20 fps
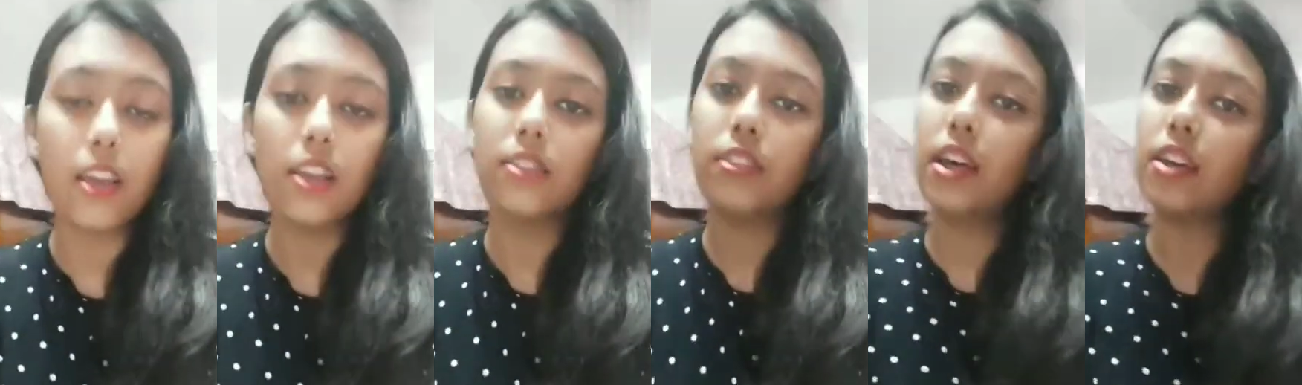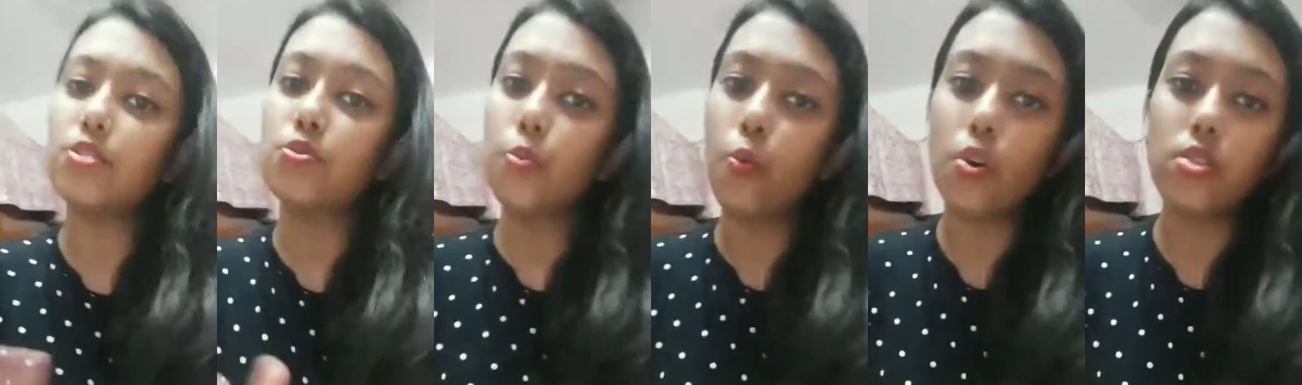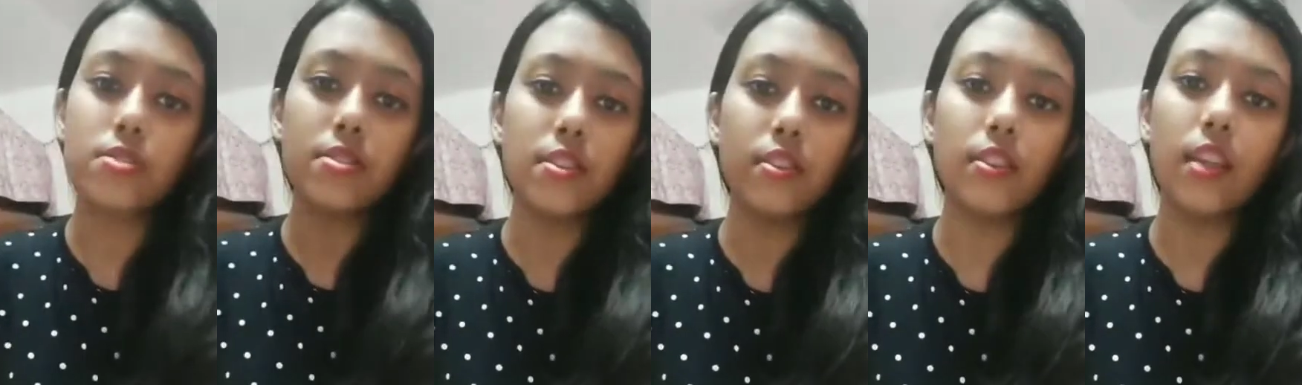that
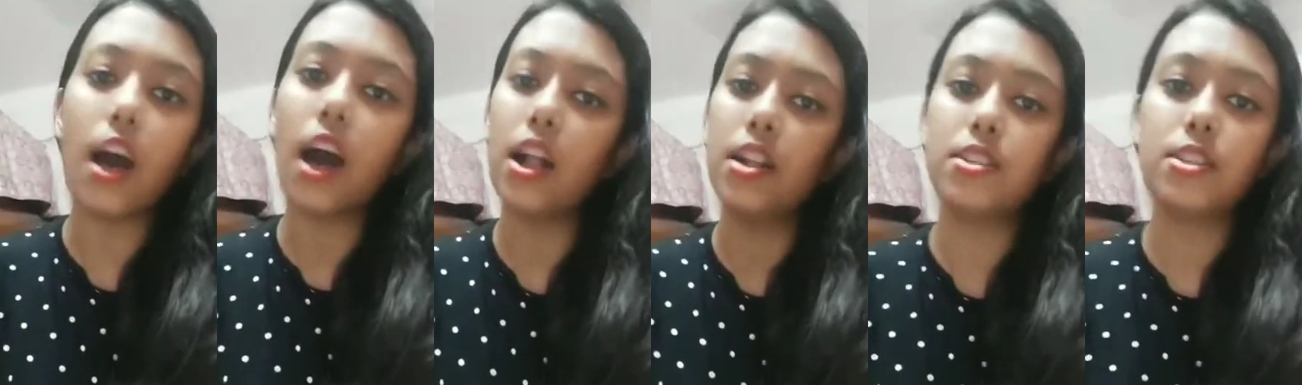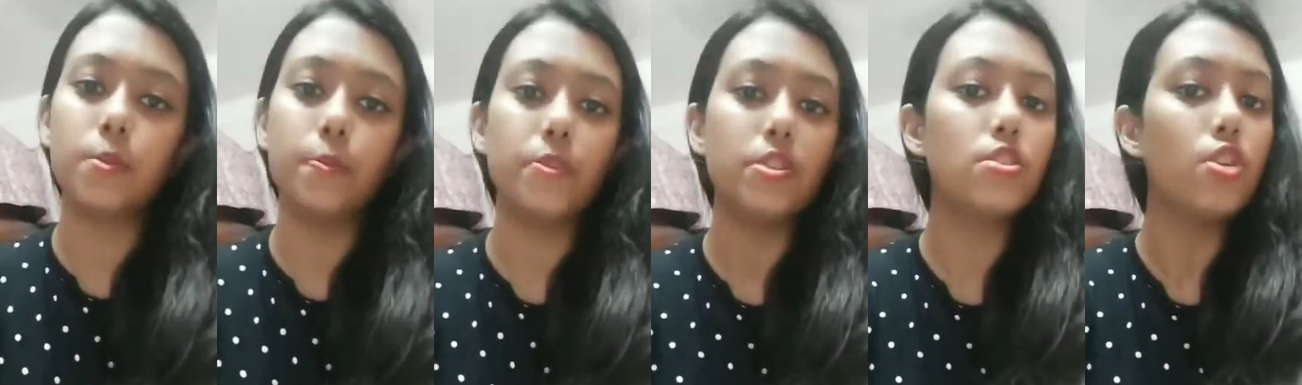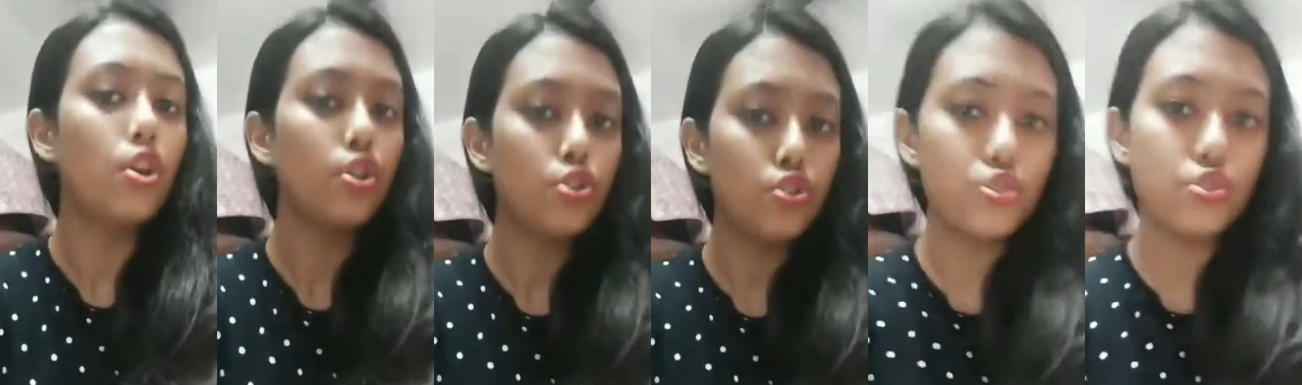wasn't the ultimate
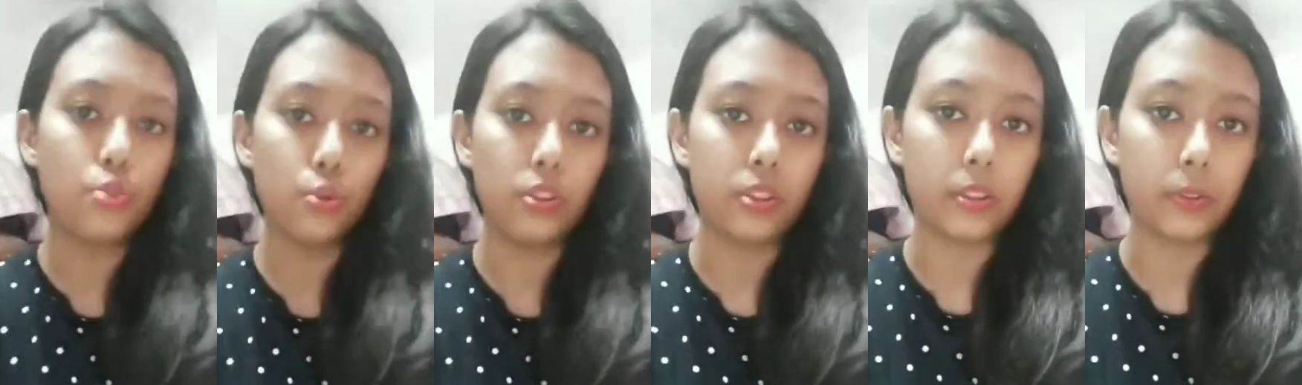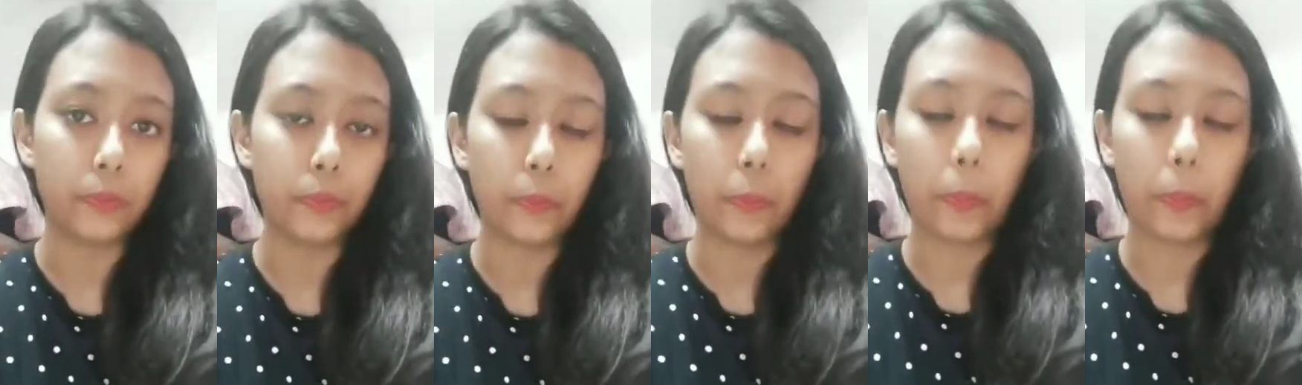truth.